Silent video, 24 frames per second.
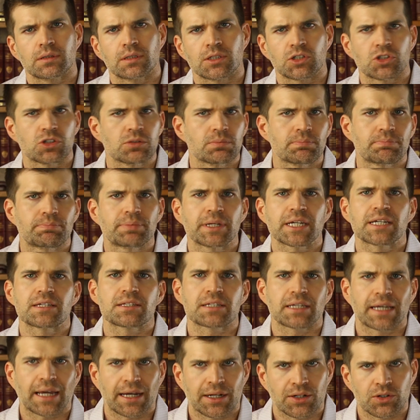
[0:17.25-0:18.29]
The two
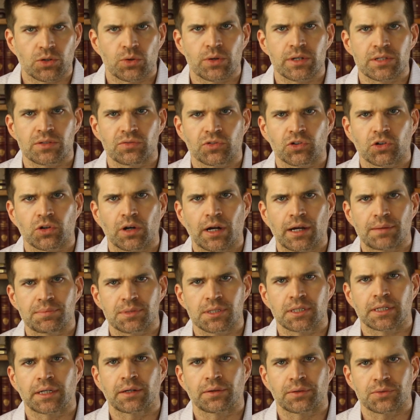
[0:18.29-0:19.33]
biggest categories of crimes
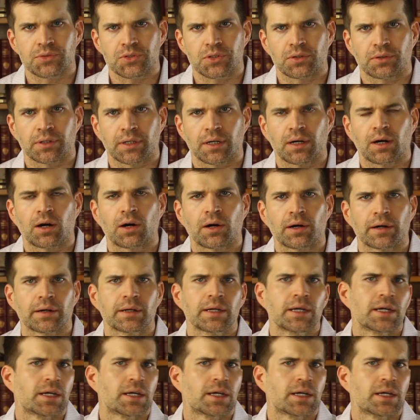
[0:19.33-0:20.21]
in Arizona are